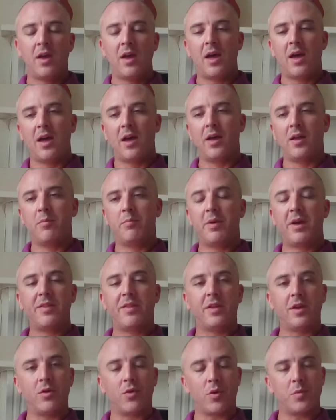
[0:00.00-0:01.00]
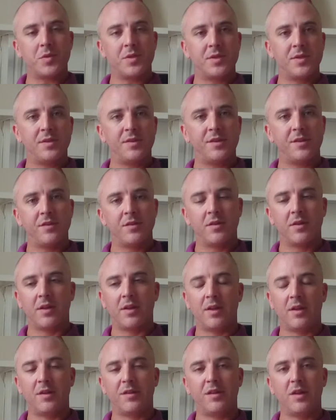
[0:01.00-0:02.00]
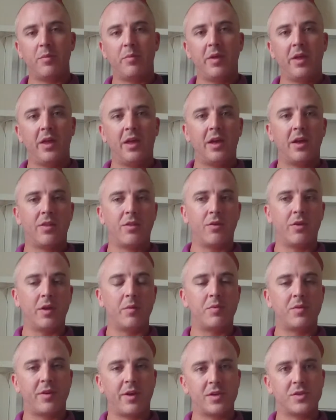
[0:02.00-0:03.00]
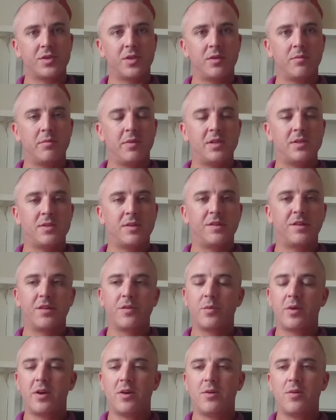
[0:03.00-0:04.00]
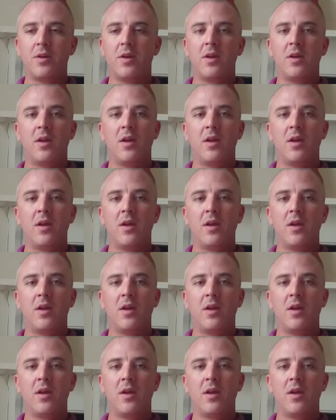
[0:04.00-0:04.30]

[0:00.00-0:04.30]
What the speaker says: and bathychrometers, CP, cathodic protection meters as well,